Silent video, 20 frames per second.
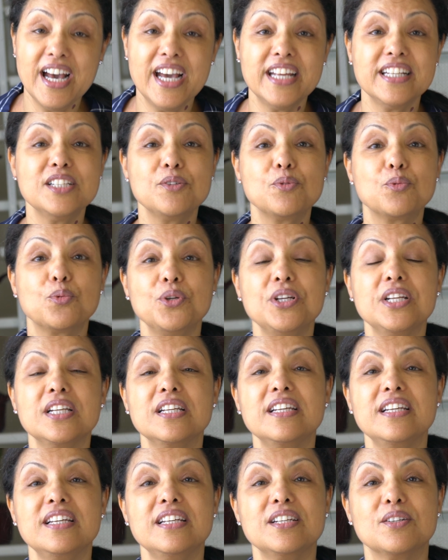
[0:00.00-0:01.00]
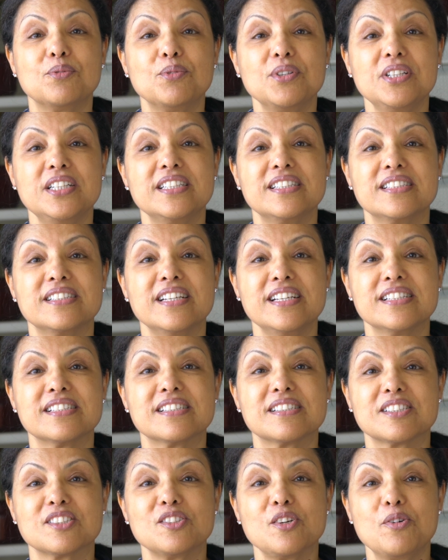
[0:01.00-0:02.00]
and it really
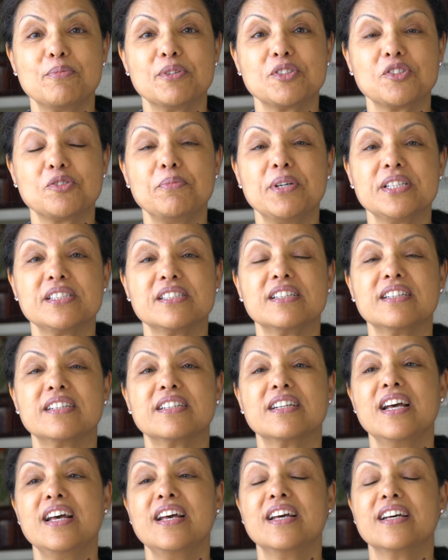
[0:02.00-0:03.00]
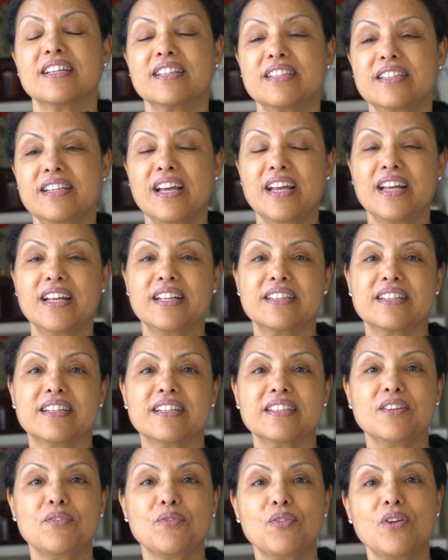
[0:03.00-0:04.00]
tastes so much better than
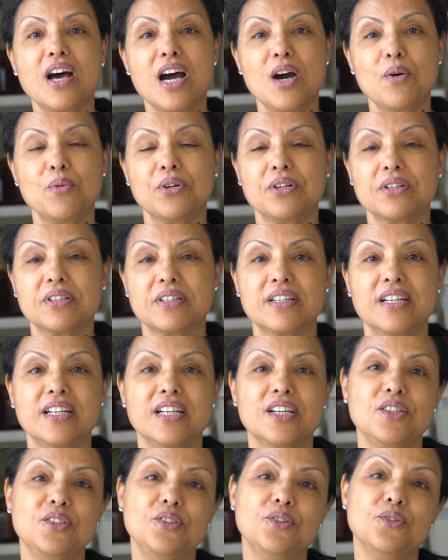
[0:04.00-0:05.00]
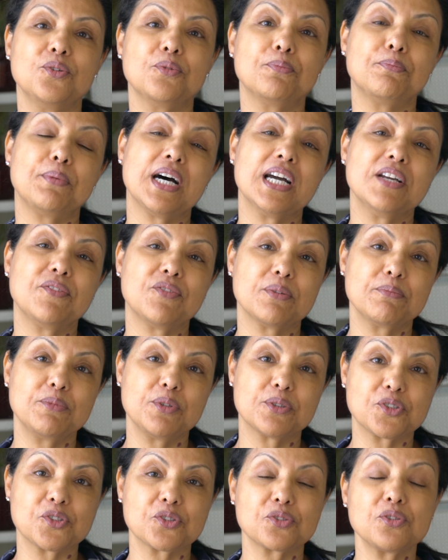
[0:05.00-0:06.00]
the flour you buy
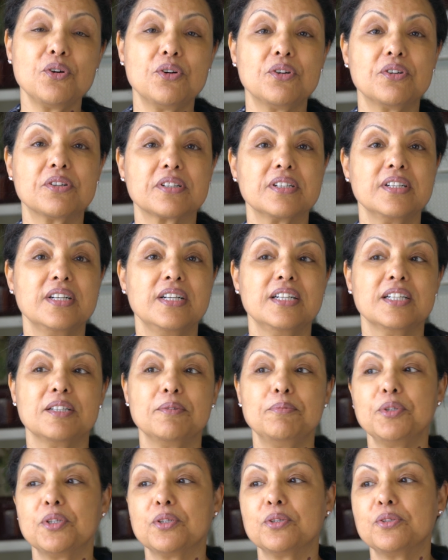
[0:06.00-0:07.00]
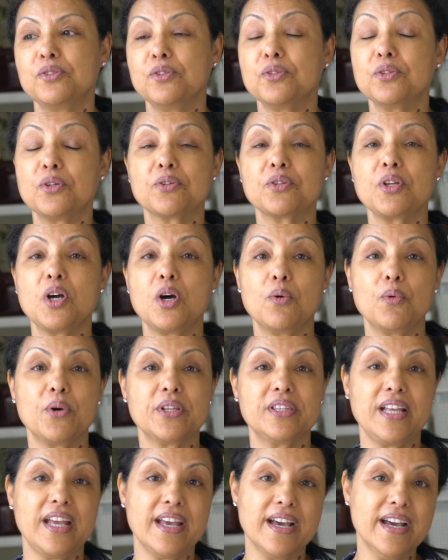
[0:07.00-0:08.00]
from your store, because you don't know
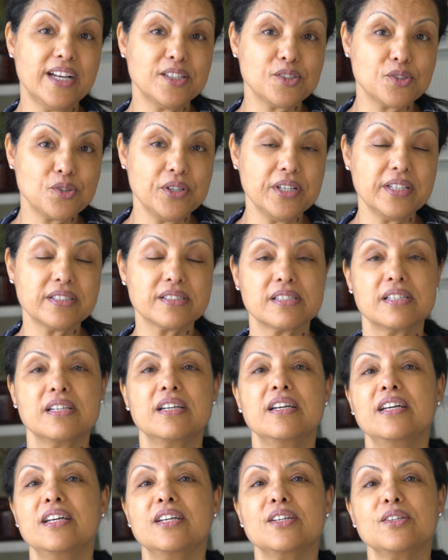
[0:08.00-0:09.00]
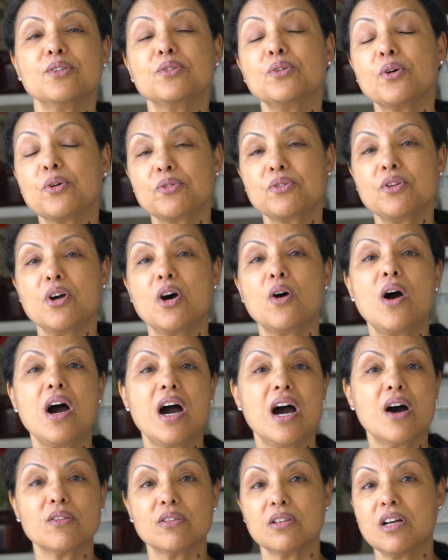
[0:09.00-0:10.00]
what they add to it. You don't know
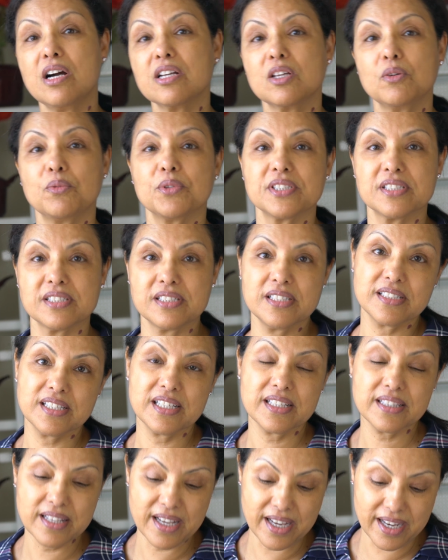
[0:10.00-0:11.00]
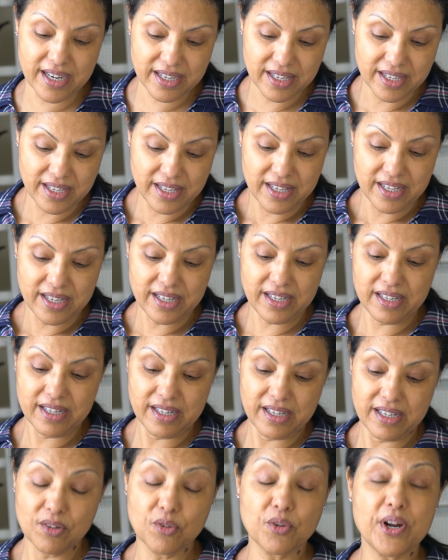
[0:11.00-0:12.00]
how long it was sitting there.
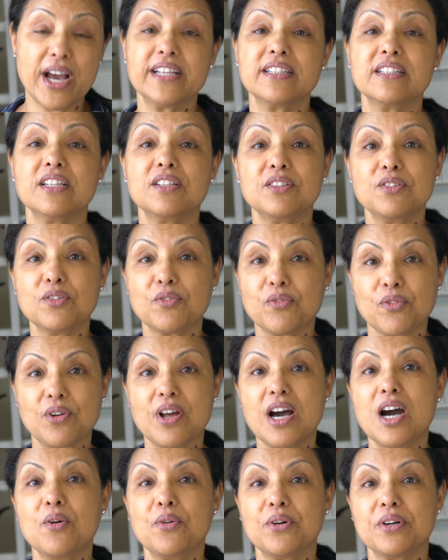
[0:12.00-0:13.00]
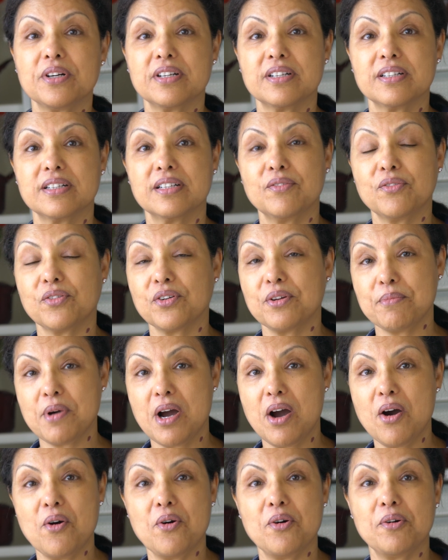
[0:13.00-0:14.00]
Grinding your flour from
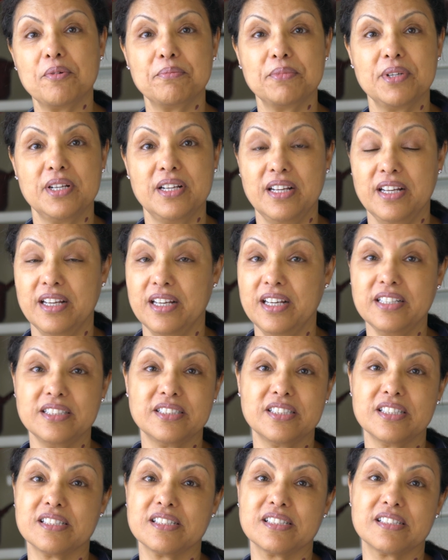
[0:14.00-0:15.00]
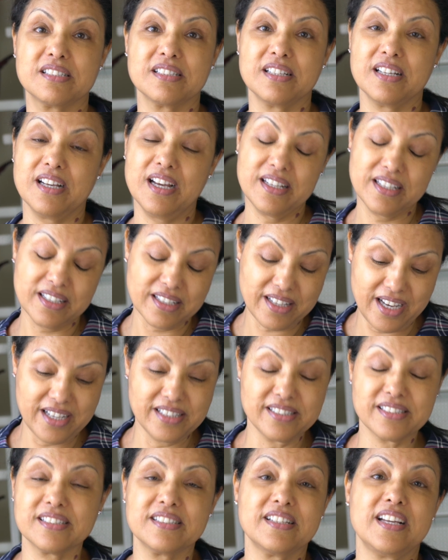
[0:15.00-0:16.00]
home, it's just a
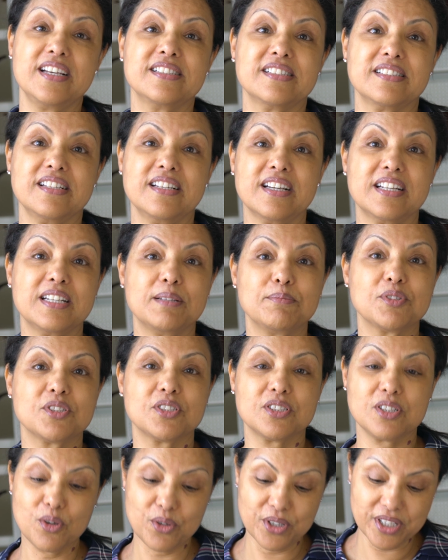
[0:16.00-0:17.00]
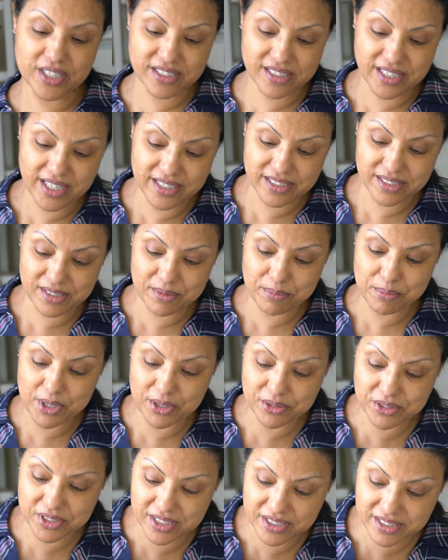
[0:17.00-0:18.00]
nice thing, and I'm so excited
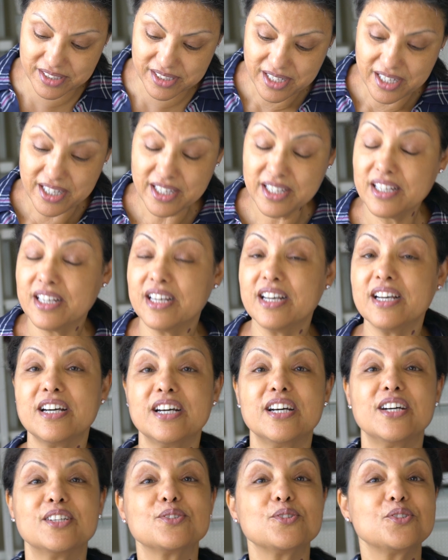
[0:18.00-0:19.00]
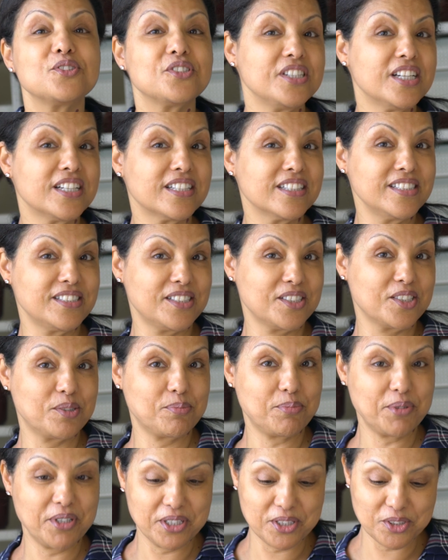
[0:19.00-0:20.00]
about it. To share this
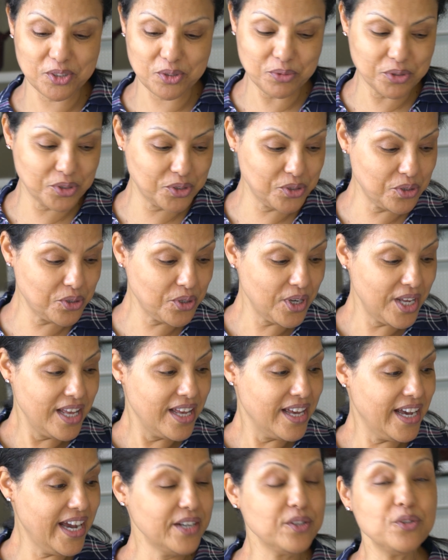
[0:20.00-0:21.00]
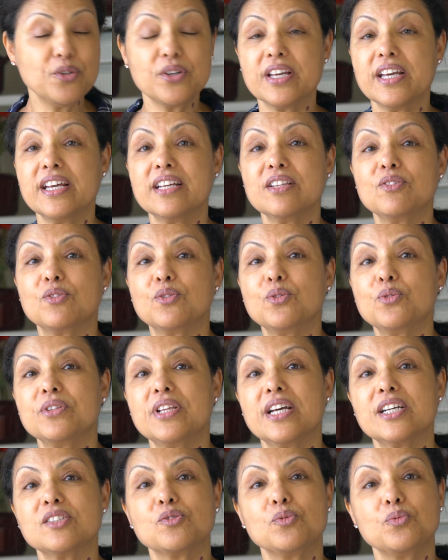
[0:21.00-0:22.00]
experience with you. And you can do
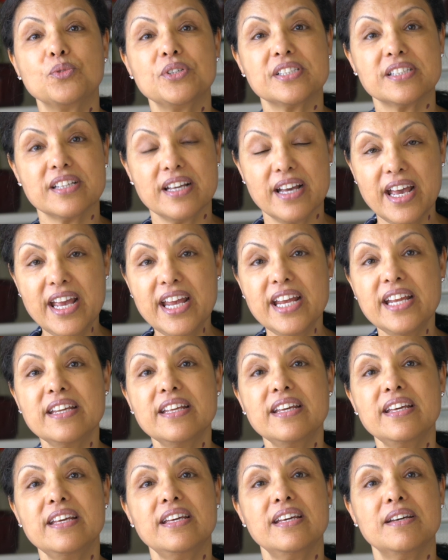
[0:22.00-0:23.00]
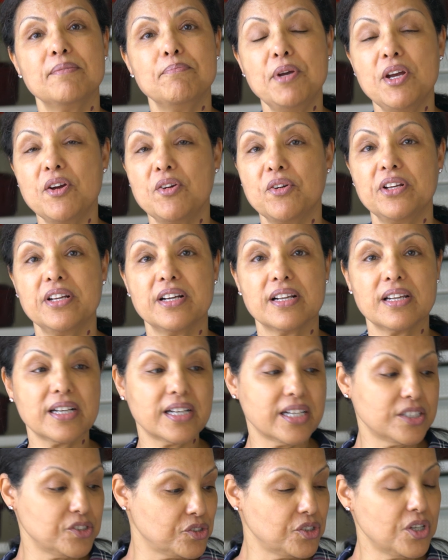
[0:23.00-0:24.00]
that with any berry,
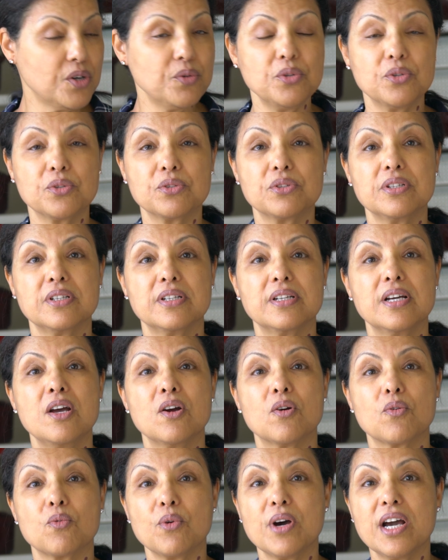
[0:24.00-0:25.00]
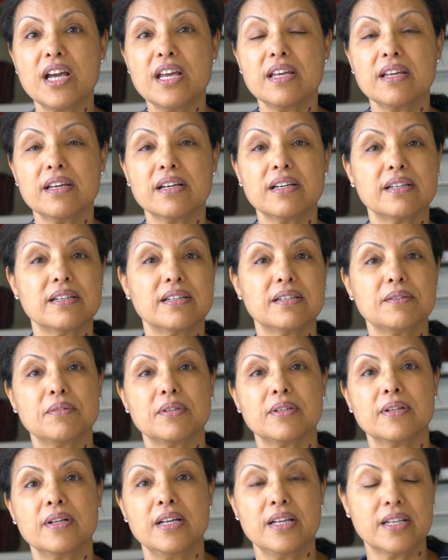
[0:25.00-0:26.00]
like I show you, the rye,
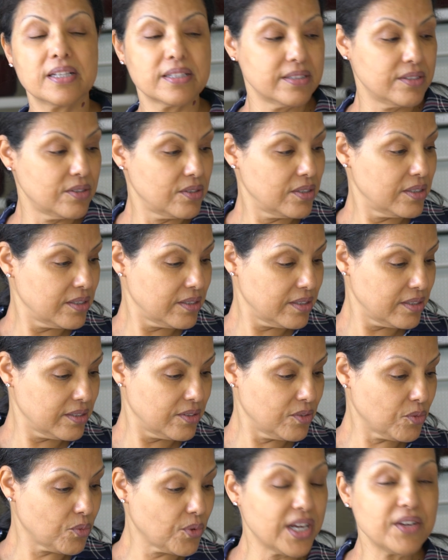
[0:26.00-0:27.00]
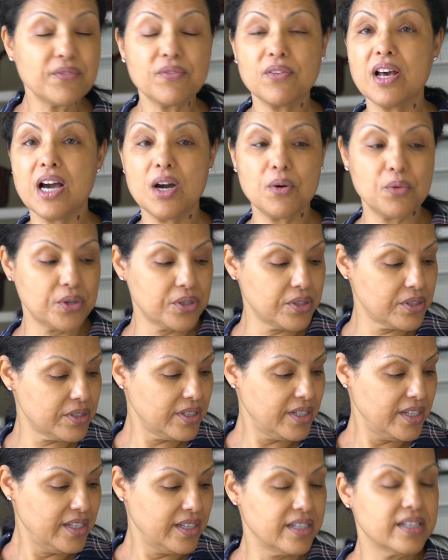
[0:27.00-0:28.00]
the rye
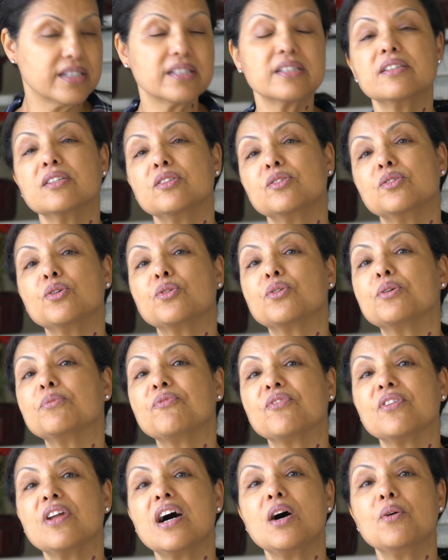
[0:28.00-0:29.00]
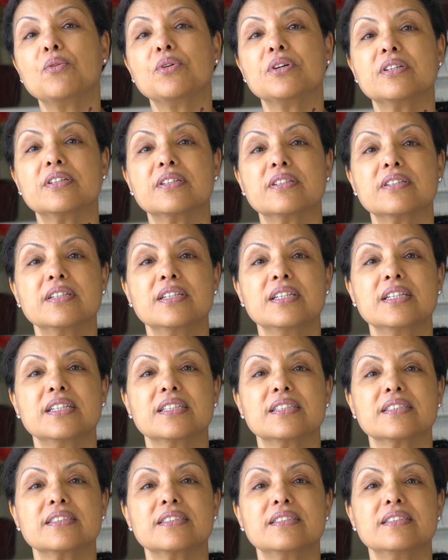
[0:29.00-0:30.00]
flour, the durum flour,
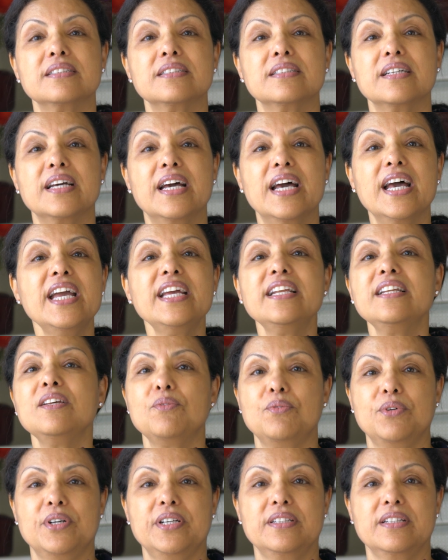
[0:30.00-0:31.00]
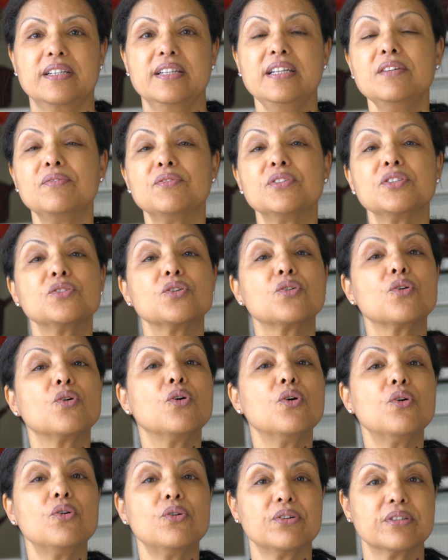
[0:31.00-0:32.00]
anyone, even the
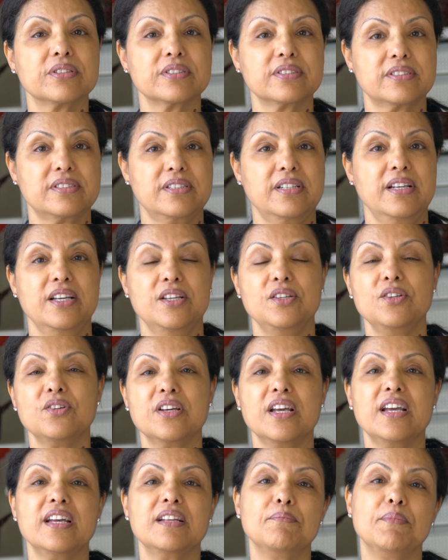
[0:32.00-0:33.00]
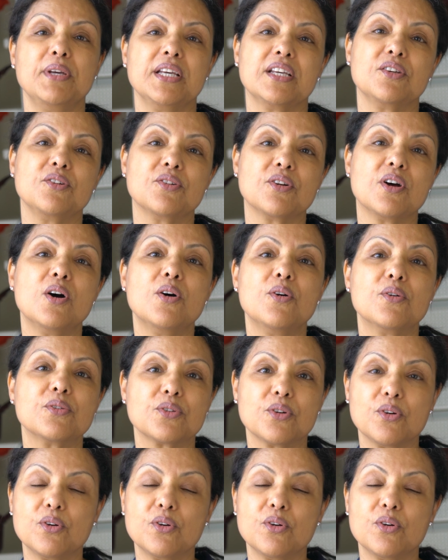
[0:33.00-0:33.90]
corn. You can make your own